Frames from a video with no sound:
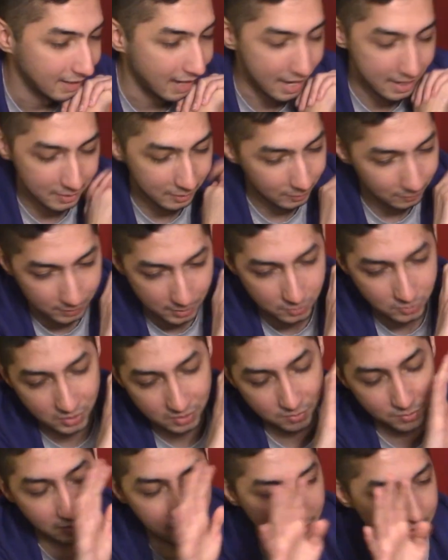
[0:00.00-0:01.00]
I don't know, it was
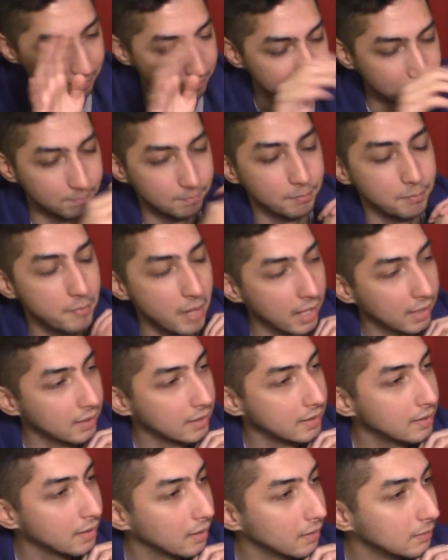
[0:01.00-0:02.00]
just really
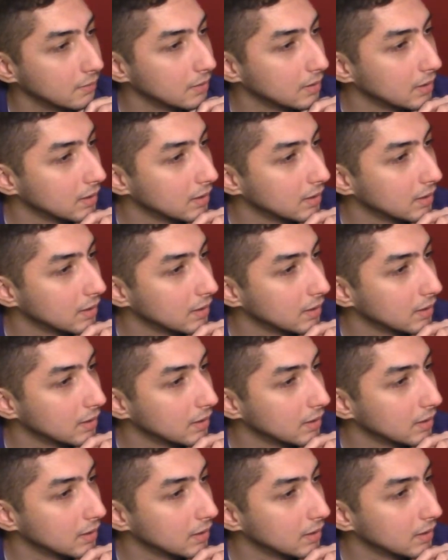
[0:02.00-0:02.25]
badly done.